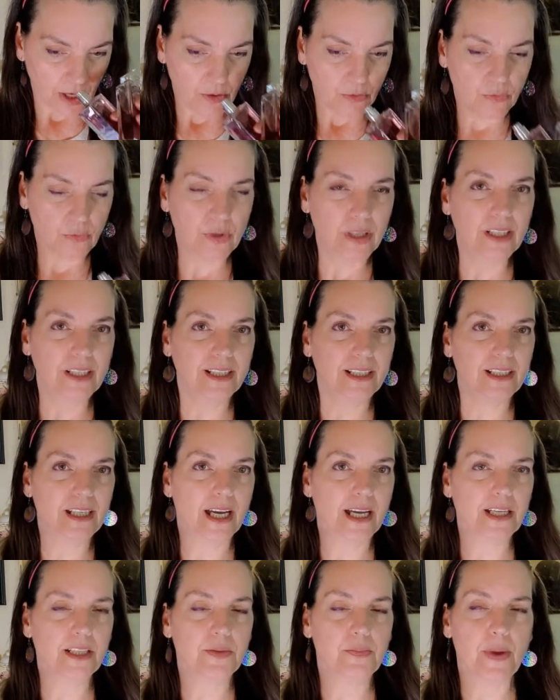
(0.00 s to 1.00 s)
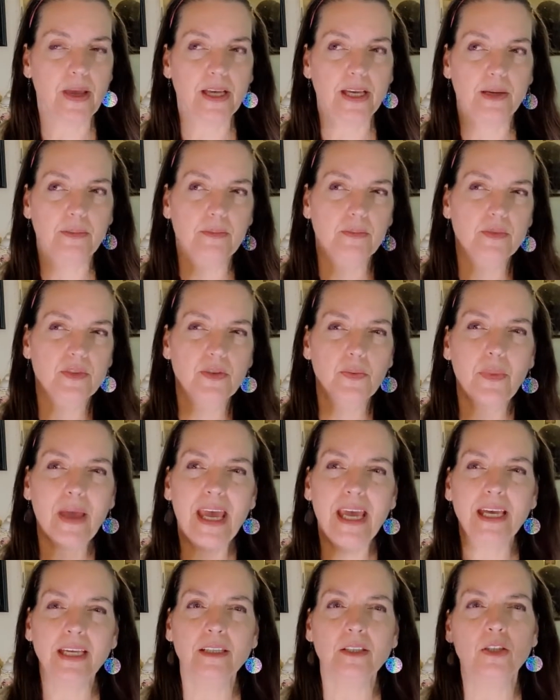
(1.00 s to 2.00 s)
Really nice makeup and some
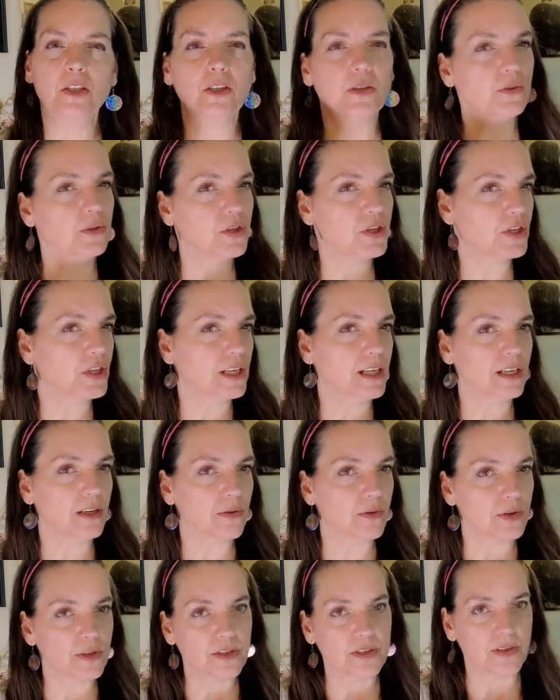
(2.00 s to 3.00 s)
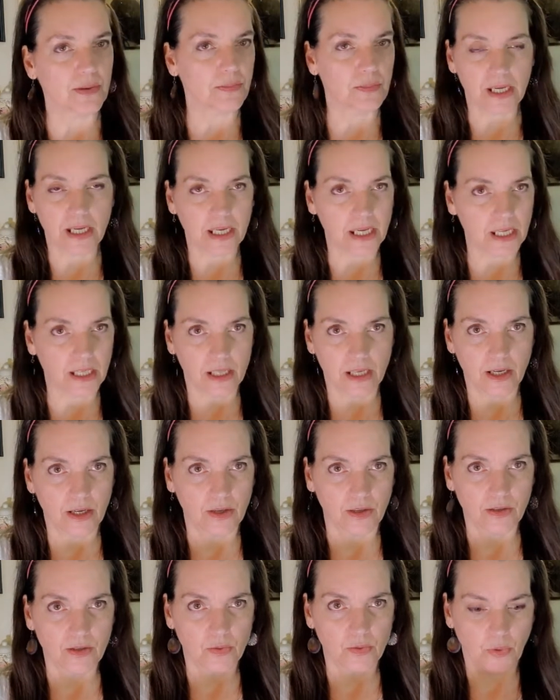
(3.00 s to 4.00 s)
hand lotion or something in there
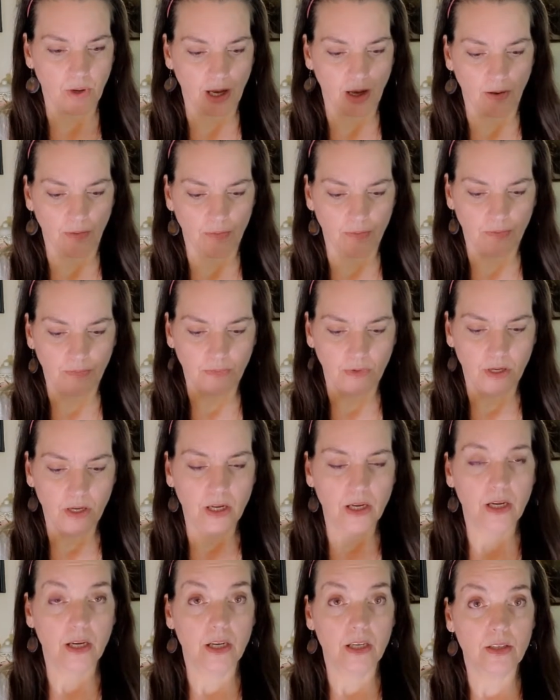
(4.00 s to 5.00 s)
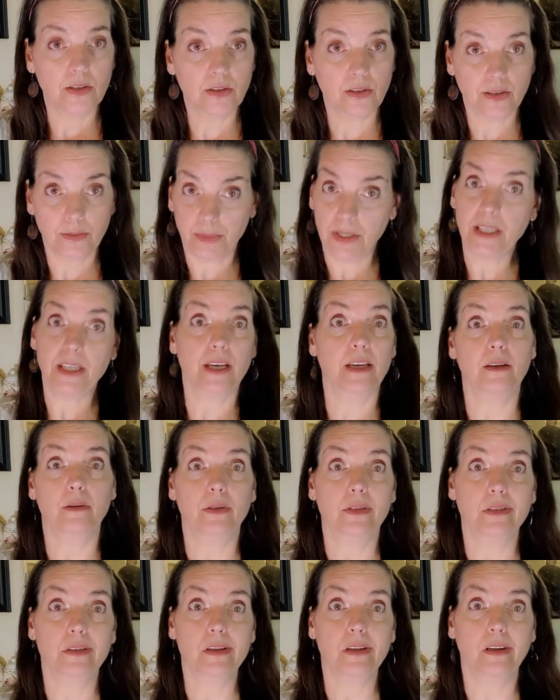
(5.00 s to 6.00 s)
as well. So let me tell you
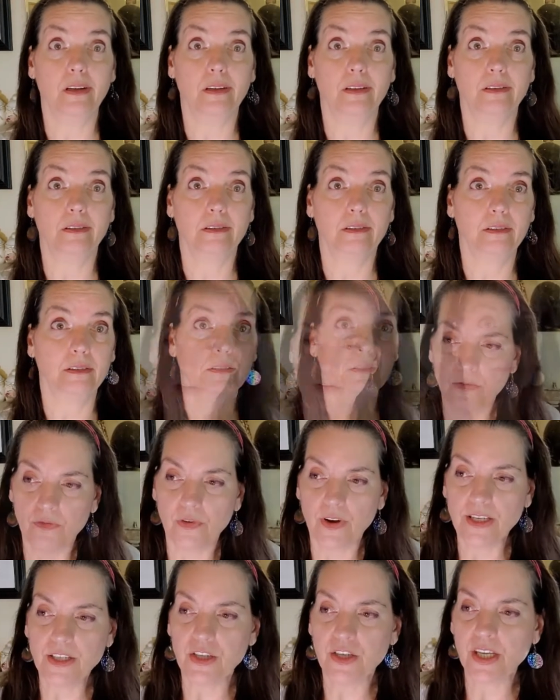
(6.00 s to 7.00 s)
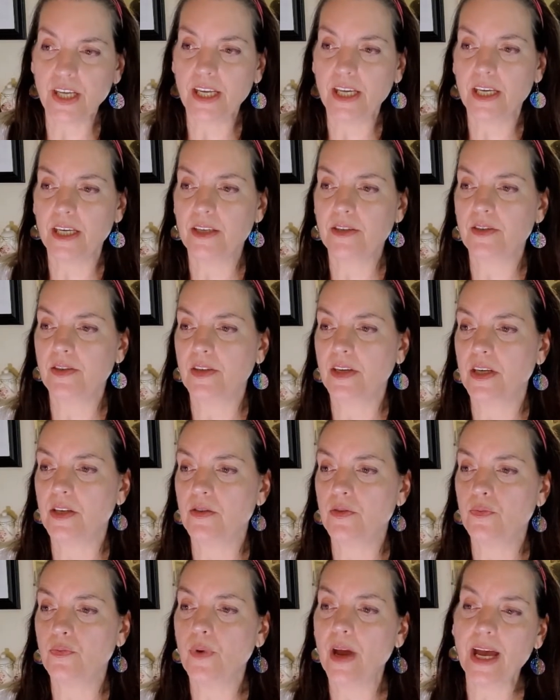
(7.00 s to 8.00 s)
what's in it. French Kiss
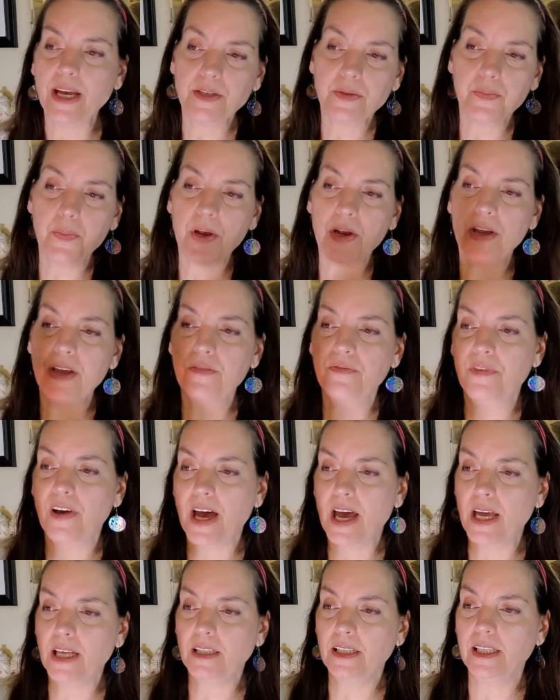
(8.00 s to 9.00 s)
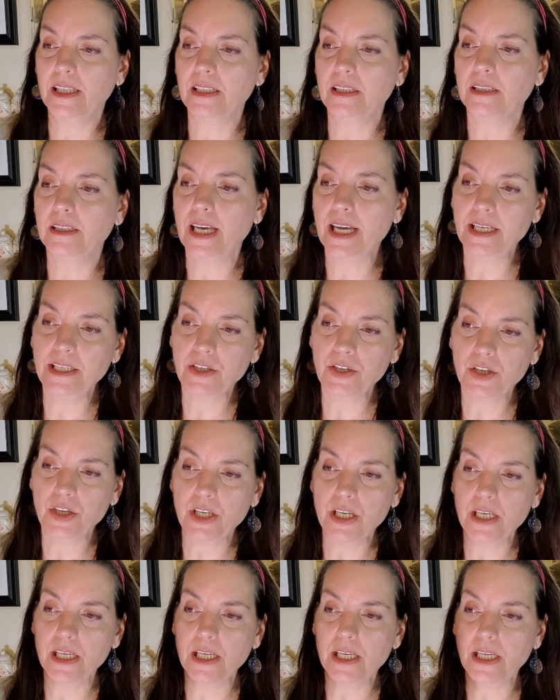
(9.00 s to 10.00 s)
is raspberry, violet,
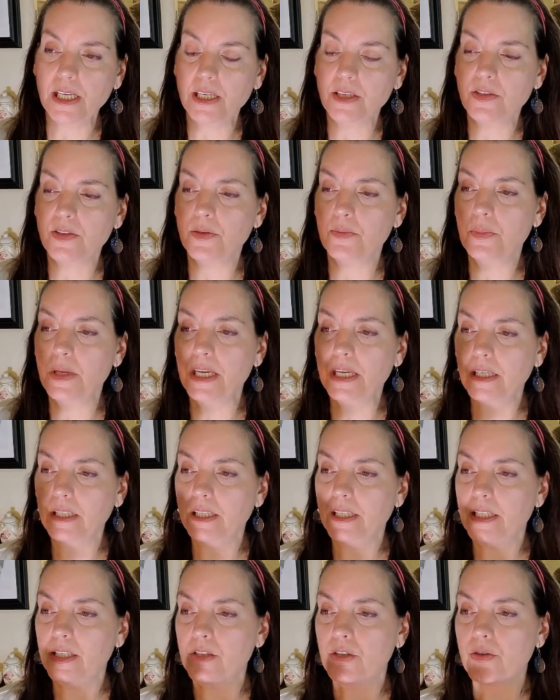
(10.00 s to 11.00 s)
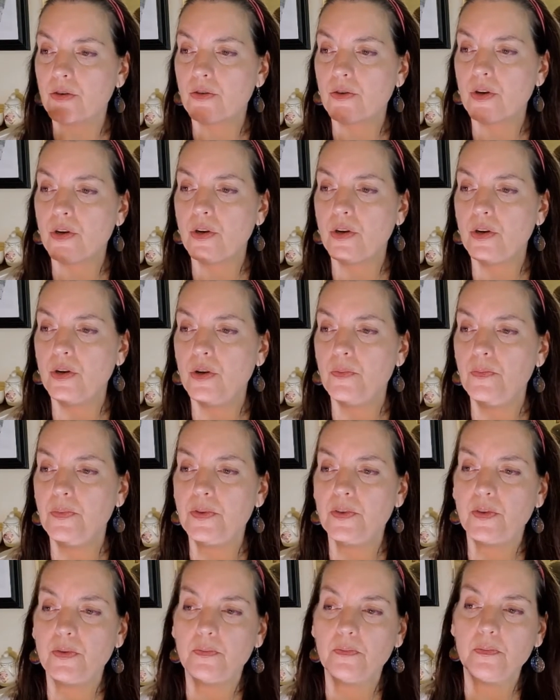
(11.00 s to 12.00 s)
lychee, some heliotrope,
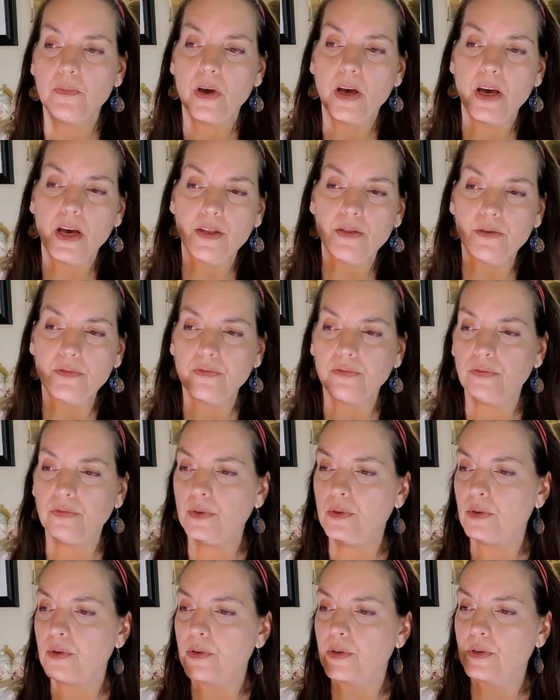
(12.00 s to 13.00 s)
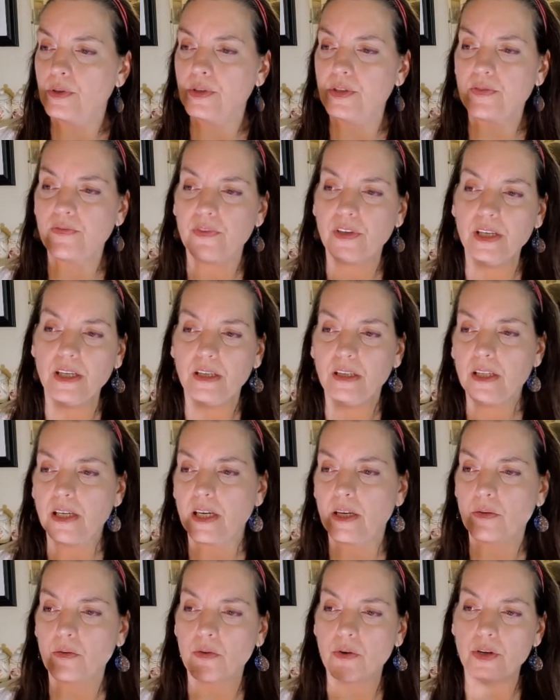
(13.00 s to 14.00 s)
some other florals,
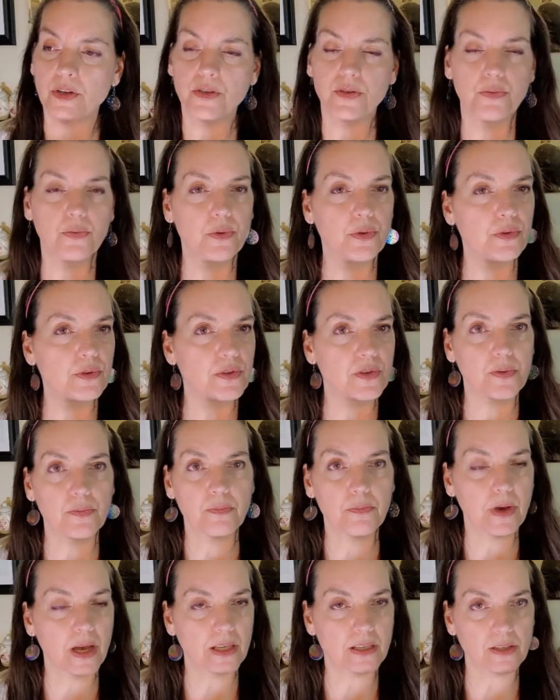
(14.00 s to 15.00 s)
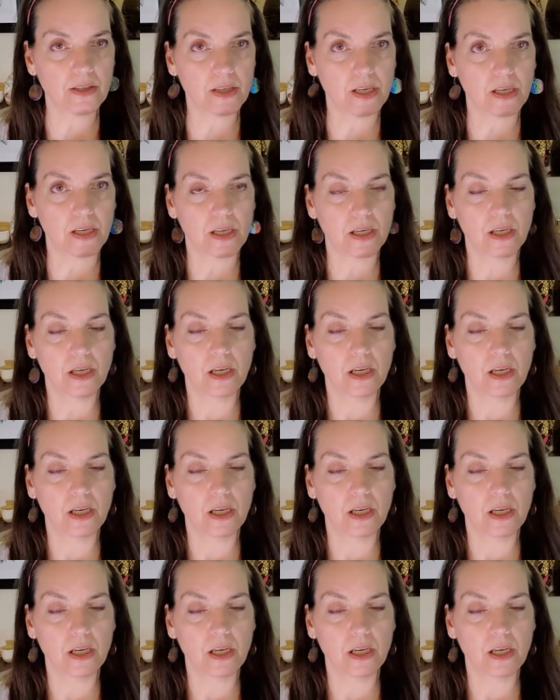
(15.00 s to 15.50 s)
vanilla, orris root, some musk.